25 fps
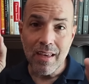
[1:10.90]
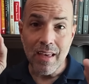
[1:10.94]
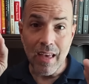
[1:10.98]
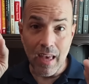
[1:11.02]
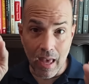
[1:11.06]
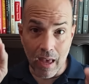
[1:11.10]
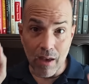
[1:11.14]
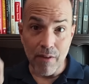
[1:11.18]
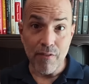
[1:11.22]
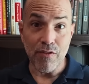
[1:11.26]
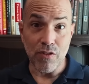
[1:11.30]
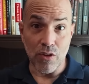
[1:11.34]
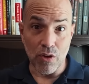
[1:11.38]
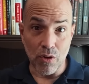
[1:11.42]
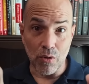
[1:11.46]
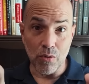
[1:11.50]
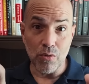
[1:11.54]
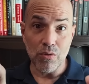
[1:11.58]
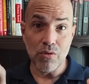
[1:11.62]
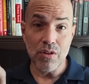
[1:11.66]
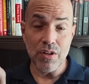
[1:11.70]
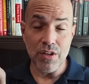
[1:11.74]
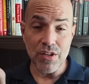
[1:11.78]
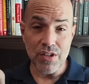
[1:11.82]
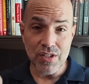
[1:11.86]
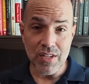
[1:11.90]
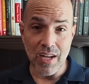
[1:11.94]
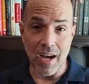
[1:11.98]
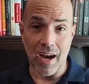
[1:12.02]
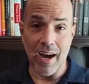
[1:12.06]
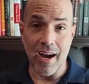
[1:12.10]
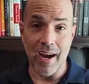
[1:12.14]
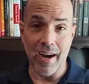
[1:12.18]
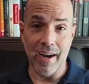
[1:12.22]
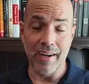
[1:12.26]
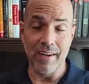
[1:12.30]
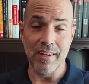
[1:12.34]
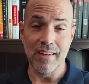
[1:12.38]
if you
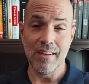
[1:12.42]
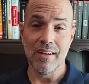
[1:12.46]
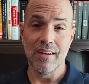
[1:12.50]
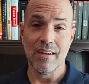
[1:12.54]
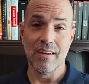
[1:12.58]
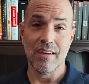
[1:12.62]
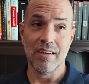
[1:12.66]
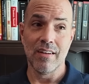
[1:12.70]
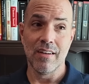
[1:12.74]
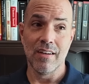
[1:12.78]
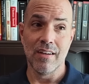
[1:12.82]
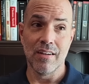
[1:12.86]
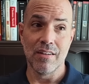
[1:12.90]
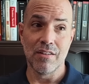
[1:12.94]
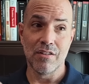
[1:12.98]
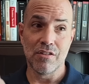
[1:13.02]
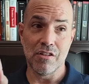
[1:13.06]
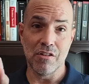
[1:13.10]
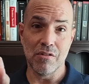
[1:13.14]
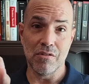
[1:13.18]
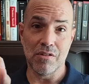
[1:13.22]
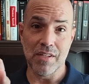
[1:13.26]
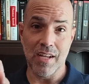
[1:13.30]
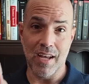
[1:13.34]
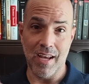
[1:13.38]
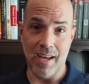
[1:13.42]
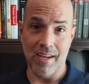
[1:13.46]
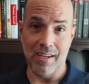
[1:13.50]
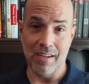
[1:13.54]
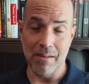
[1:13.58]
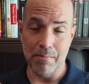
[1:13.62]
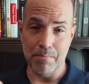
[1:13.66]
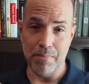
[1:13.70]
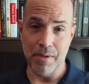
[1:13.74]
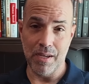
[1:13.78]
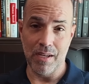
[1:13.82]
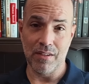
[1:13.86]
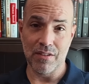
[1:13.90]
decide to take a
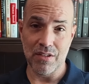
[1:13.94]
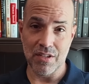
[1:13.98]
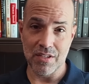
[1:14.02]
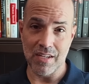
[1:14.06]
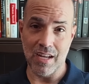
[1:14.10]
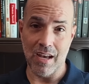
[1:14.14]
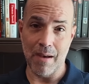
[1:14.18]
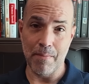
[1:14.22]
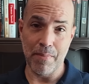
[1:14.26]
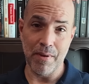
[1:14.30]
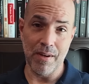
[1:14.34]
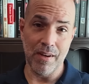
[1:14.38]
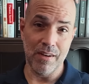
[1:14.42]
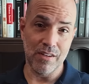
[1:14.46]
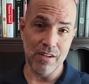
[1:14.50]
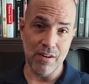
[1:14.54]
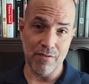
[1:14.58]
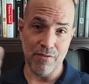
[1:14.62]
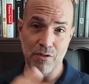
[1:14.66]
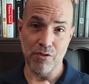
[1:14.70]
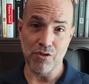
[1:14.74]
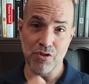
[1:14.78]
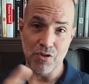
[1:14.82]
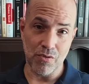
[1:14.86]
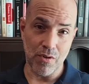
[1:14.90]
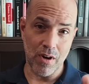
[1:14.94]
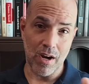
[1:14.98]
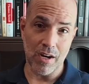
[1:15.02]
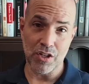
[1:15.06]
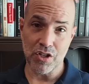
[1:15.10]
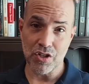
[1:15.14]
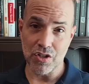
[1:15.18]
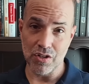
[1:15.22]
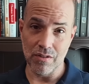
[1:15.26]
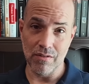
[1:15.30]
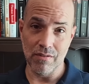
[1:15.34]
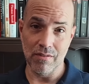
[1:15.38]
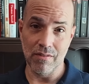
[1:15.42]
big step in a different
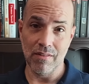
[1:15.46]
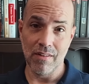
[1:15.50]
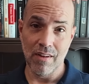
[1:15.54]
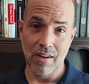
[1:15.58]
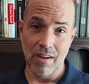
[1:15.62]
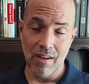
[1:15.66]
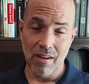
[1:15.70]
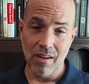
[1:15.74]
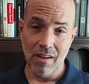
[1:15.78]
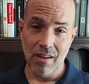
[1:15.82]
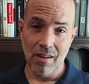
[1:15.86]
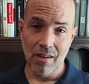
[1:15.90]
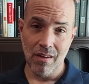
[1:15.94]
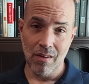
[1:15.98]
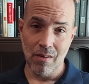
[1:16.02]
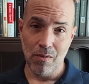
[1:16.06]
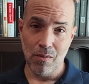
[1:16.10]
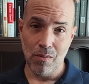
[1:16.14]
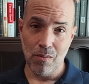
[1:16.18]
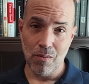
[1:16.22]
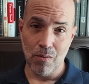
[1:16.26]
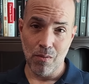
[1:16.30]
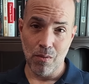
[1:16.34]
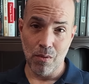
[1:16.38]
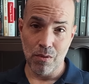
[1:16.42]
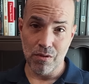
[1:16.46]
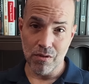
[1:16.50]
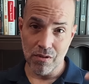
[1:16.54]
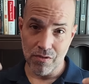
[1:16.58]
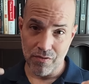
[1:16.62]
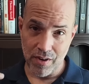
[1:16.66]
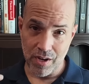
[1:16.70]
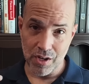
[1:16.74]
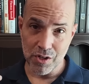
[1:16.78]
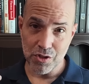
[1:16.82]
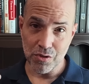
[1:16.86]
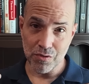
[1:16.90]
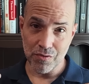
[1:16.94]
direction with your
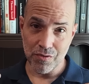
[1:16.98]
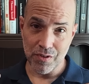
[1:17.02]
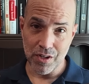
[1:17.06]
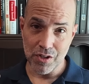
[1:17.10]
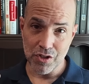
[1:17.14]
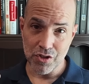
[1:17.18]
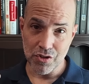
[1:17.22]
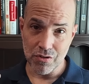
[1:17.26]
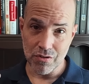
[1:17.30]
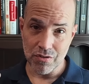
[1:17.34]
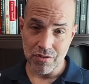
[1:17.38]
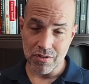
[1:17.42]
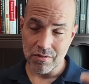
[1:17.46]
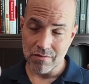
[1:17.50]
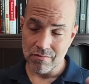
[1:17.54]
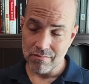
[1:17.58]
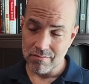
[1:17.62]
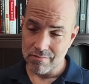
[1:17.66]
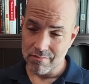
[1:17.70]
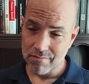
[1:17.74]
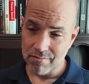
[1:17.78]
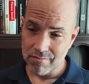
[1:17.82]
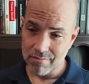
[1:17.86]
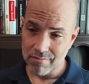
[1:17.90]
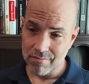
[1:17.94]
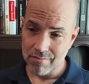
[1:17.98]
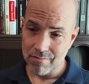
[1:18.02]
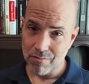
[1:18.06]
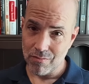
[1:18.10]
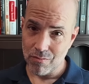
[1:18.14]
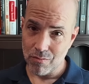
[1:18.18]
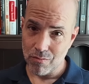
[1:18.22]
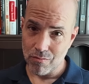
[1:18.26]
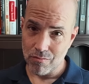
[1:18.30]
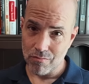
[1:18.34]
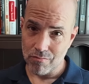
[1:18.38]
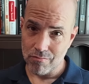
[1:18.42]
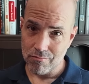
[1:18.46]
facial features,
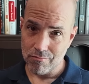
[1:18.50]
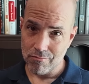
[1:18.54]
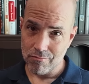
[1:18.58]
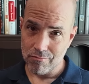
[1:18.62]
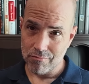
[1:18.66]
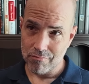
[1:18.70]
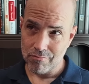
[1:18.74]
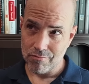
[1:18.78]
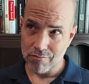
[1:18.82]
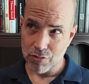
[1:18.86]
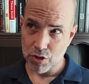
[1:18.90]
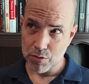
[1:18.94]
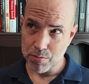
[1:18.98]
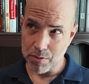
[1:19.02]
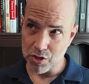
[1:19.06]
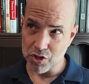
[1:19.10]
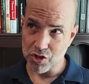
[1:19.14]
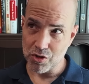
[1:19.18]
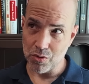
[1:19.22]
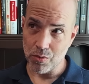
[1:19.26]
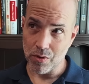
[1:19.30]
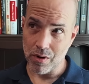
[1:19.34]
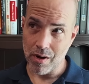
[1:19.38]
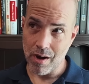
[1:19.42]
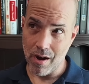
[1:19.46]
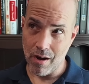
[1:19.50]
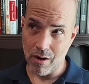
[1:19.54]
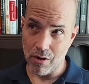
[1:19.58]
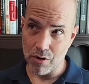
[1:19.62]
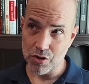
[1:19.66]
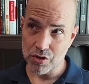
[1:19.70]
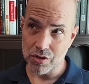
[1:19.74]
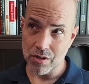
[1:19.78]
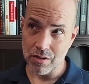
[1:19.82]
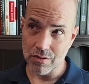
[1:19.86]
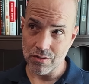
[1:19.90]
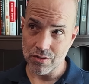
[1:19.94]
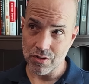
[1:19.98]
especially where hair
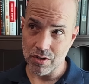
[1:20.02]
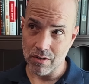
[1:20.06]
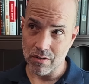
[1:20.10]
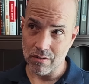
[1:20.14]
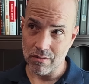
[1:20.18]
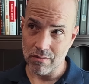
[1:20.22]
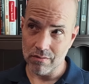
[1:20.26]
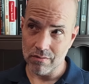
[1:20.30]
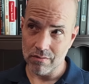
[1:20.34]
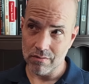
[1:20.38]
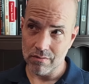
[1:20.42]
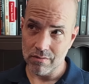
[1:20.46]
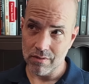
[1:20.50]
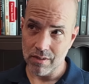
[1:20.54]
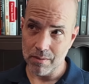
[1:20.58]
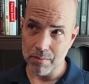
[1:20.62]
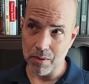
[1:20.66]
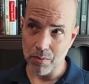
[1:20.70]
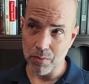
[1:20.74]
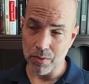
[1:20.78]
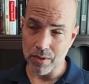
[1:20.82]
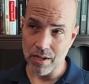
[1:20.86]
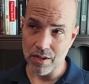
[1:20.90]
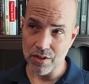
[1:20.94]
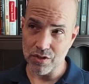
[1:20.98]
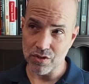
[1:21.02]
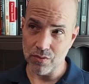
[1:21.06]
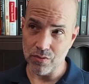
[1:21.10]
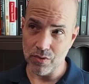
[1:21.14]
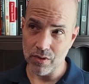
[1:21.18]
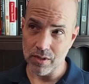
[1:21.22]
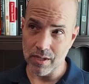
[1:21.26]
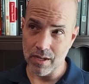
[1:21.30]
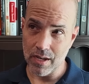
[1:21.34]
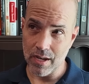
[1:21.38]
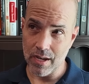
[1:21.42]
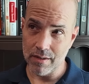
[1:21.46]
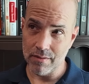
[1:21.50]
is concerned. I mean, what else have we
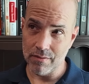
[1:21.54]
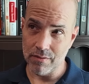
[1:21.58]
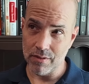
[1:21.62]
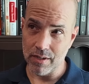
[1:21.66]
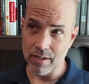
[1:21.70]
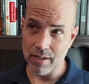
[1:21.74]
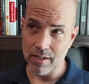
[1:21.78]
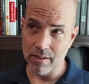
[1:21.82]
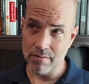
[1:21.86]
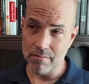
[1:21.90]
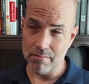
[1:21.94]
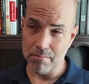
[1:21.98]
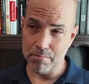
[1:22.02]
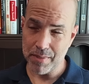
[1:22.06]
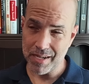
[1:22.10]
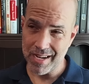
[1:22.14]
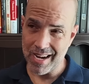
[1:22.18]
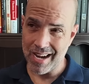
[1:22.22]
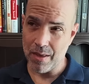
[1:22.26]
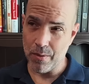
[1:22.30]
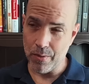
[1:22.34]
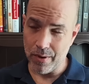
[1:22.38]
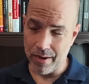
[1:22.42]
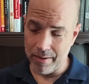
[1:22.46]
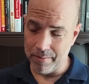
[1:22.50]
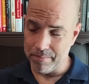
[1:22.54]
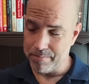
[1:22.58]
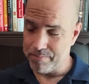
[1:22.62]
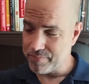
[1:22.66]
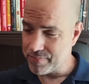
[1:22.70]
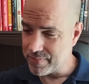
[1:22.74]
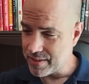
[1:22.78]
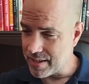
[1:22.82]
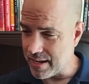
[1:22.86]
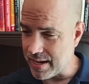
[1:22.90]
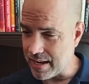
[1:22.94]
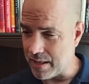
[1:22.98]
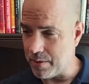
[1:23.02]
got, right? But anyway,
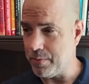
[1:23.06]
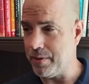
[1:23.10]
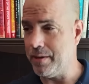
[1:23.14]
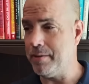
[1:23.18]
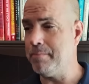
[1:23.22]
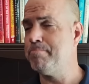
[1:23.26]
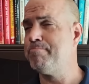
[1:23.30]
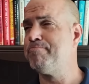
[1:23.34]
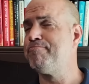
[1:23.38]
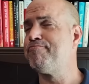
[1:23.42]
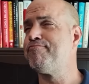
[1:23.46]
anyway,